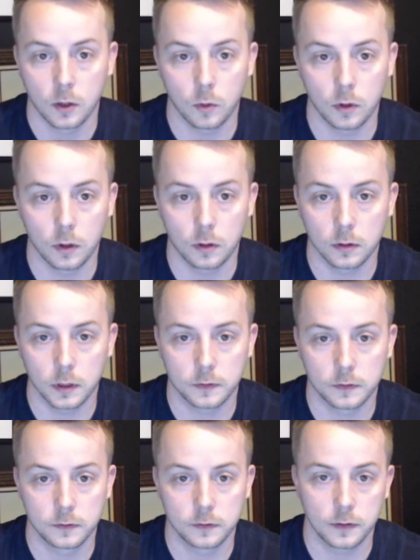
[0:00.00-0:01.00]
Well,
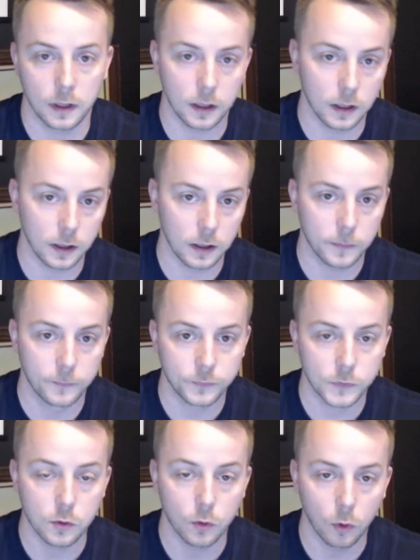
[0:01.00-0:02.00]
let's say
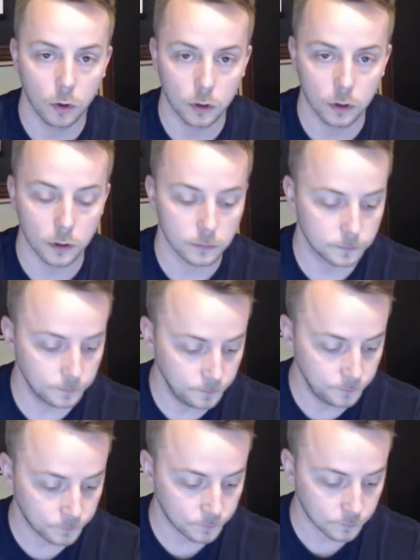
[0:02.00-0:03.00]
you order
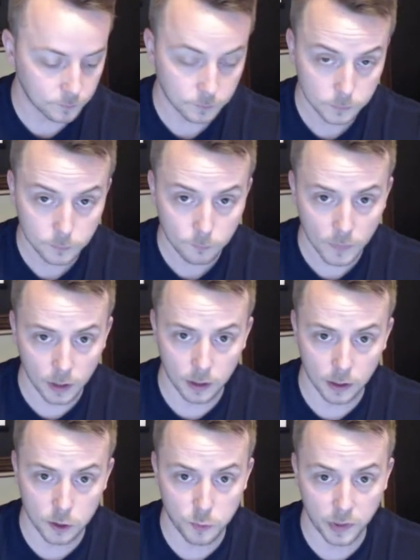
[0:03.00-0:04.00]

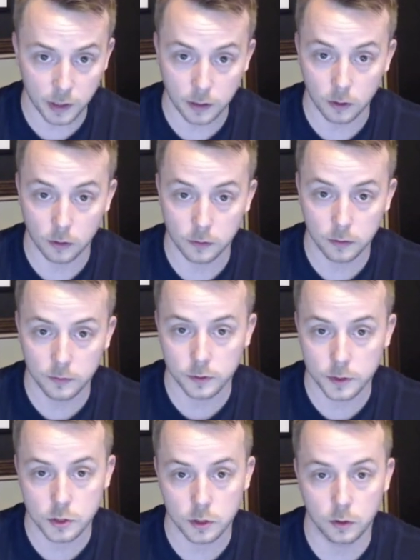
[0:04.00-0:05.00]
and you pay on
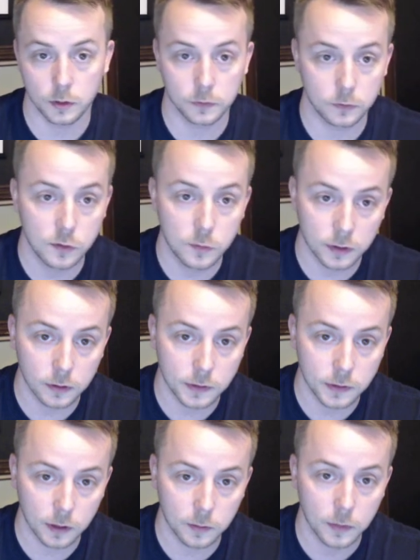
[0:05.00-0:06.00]
delivery. So it's 2 month lead
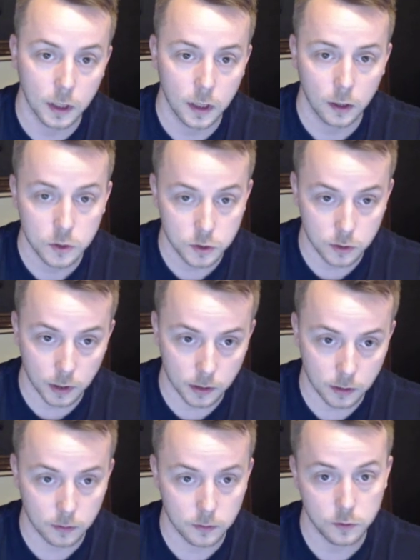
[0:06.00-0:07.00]
time. So
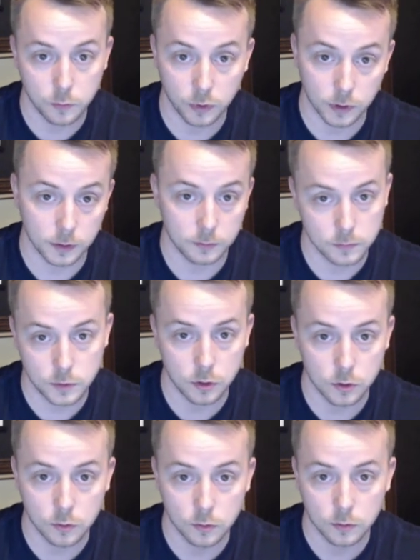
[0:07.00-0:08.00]
you put it
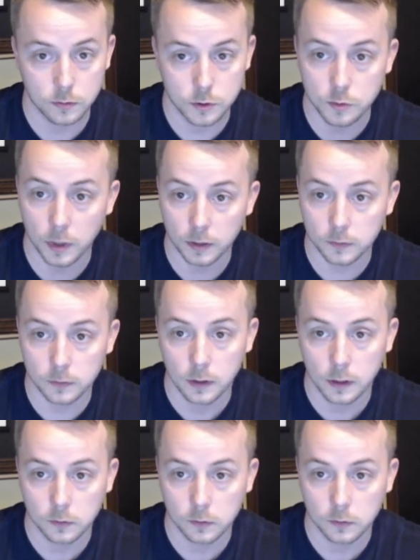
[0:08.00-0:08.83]
two months.